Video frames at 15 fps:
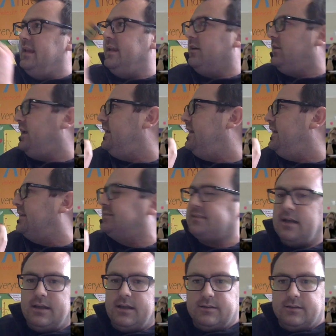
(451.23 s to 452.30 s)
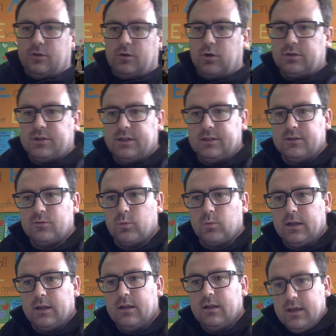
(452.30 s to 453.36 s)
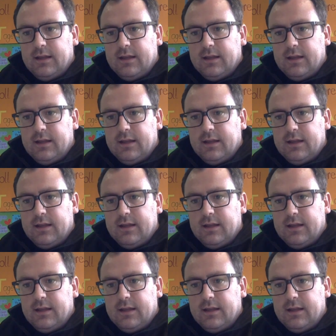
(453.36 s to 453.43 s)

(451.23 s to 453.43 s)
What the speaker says: They're getting excited and hooked in as well.